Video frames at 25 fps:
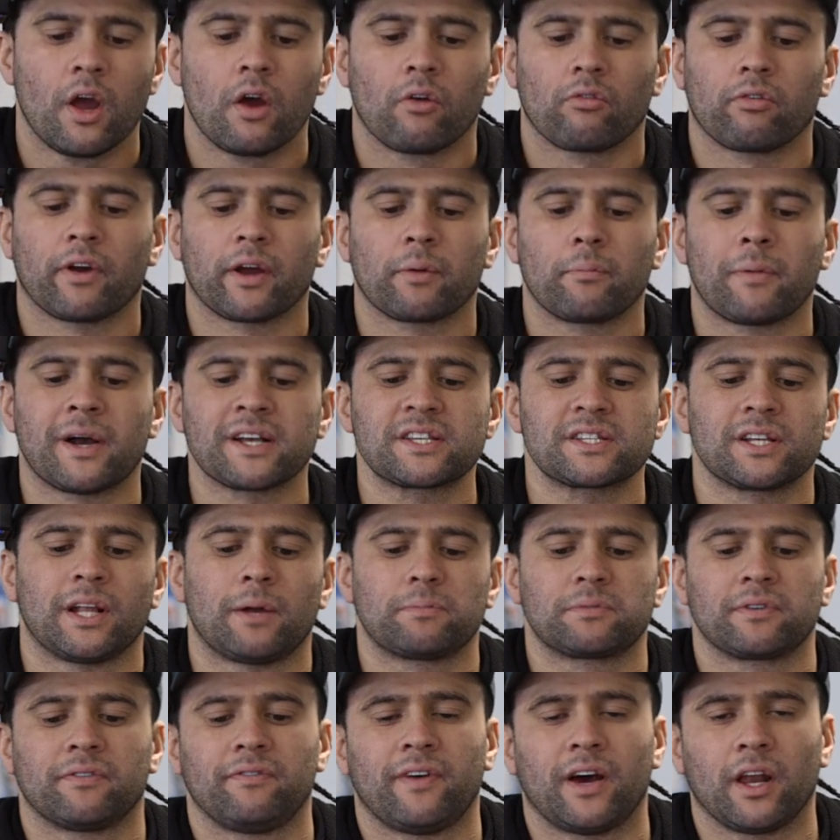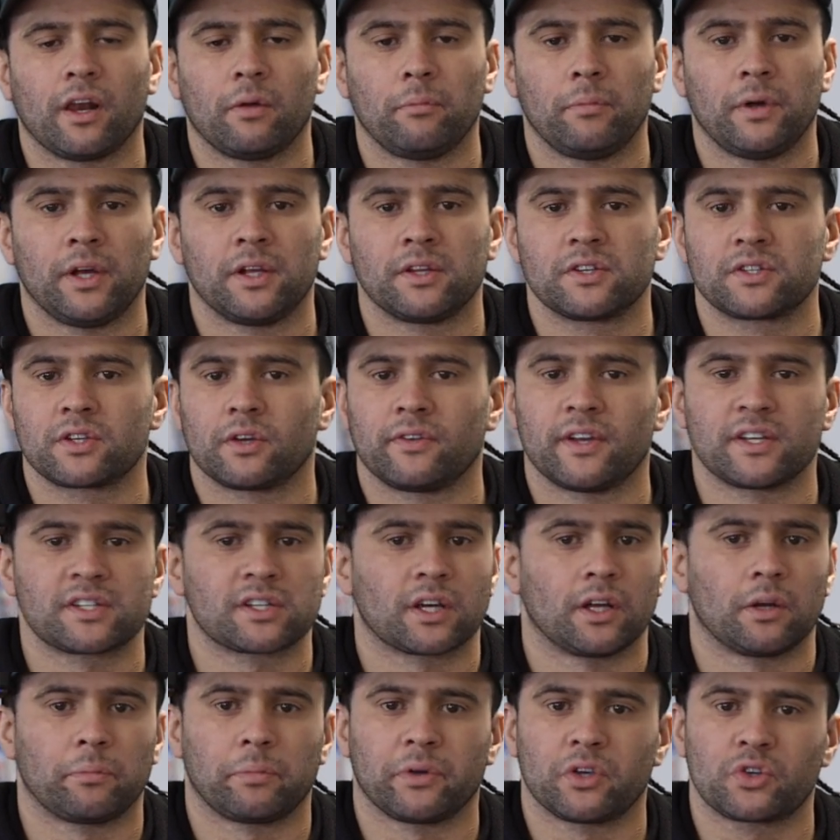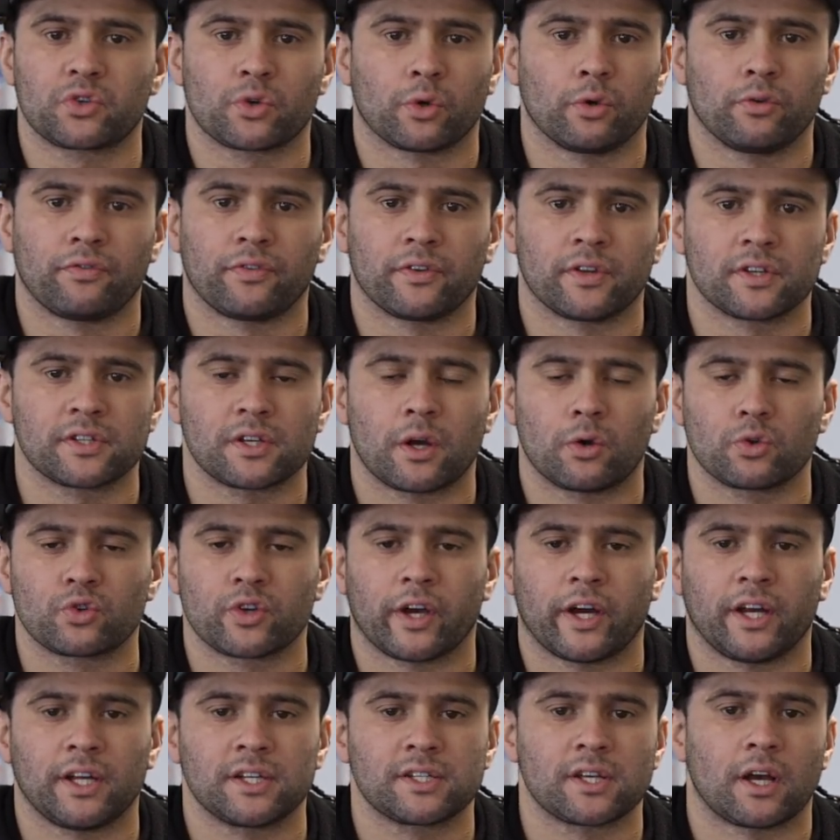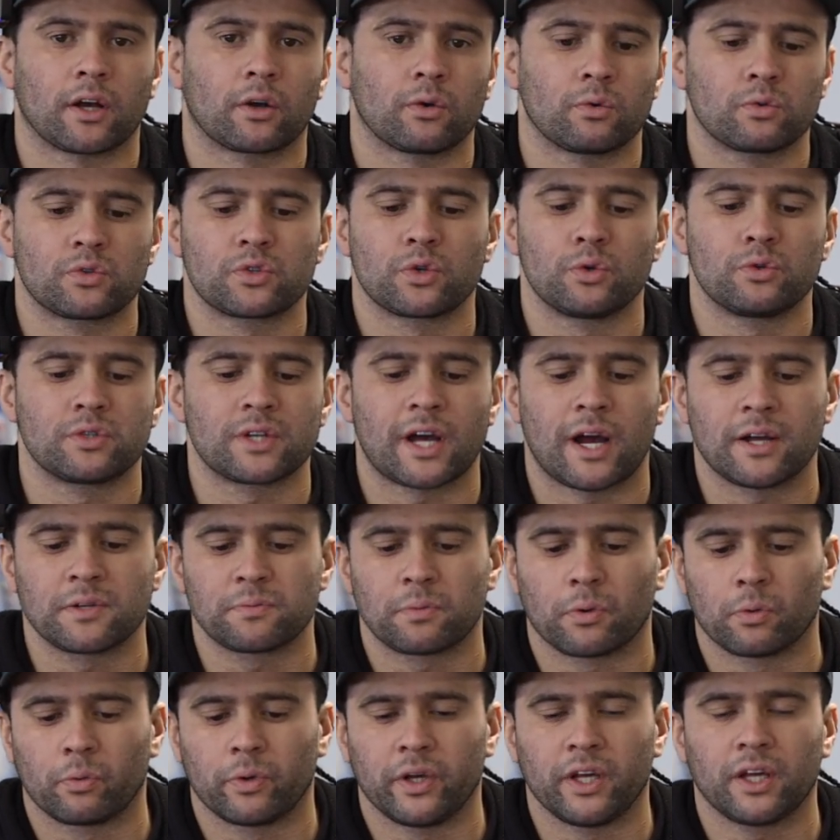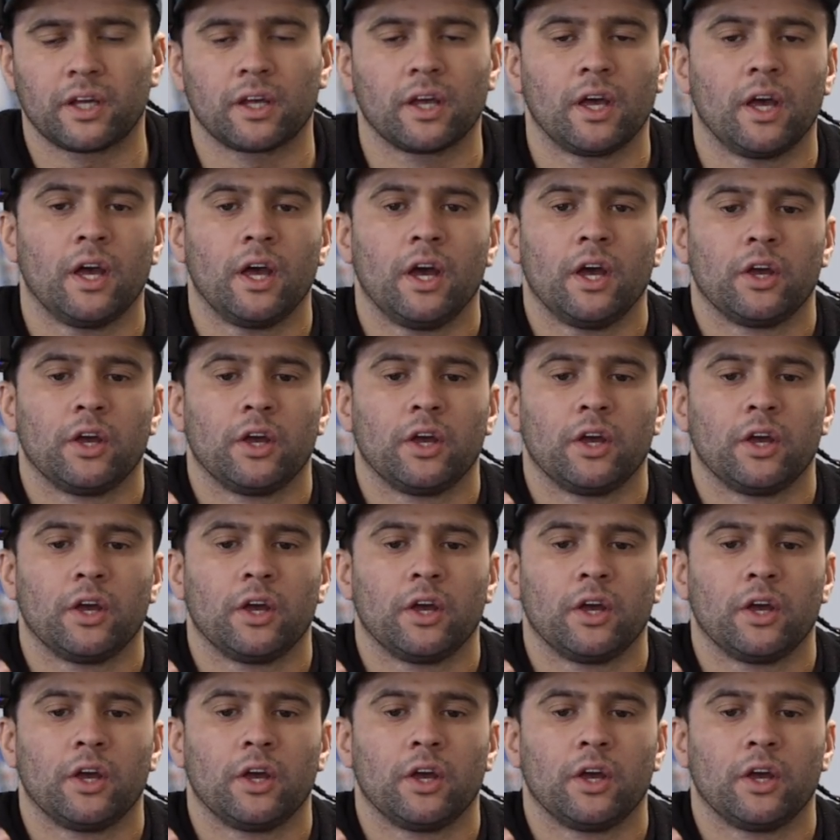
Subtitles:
Ring muscle up development, so that's going to be true for this whole training cycle 2 times per week.